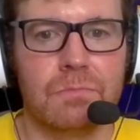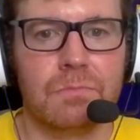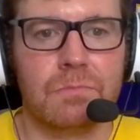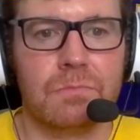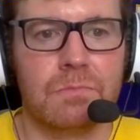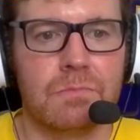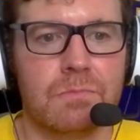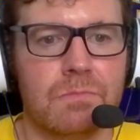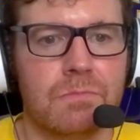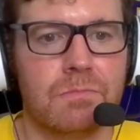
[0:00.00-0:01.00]

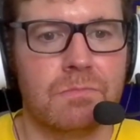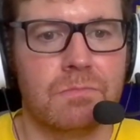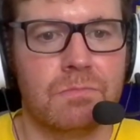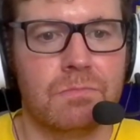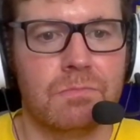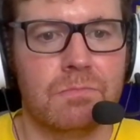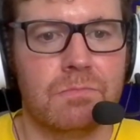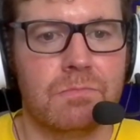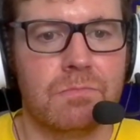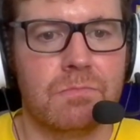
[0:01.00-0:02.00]

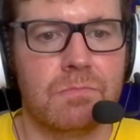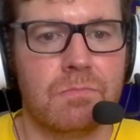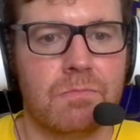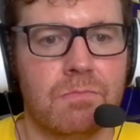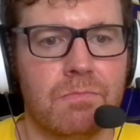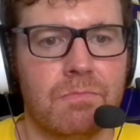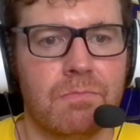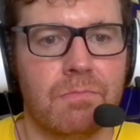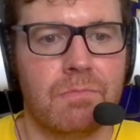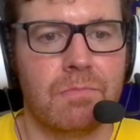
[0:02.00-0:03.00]

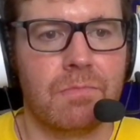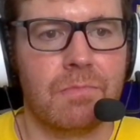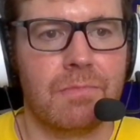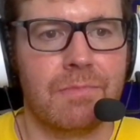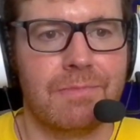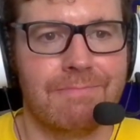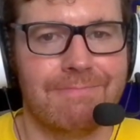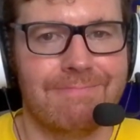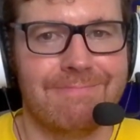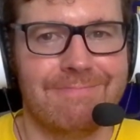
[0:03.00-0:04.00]

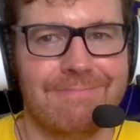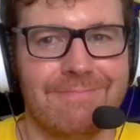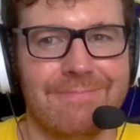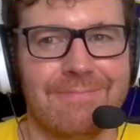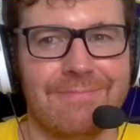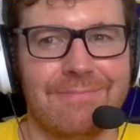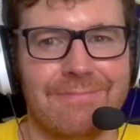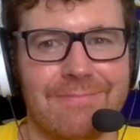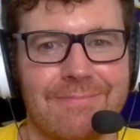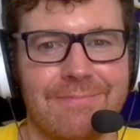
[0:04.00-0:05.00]

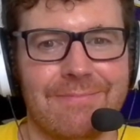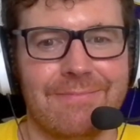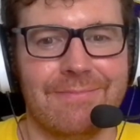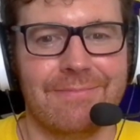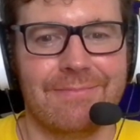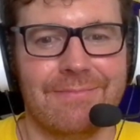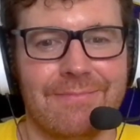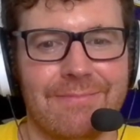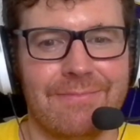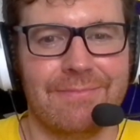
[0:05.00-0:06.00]

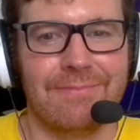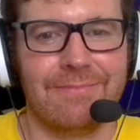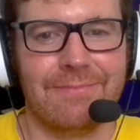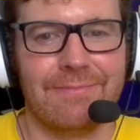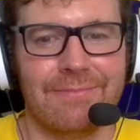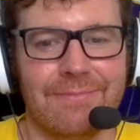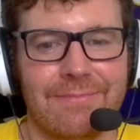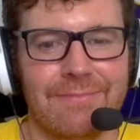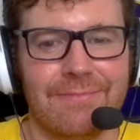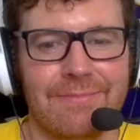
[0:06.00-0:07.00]
No words are spoken by the person on screen.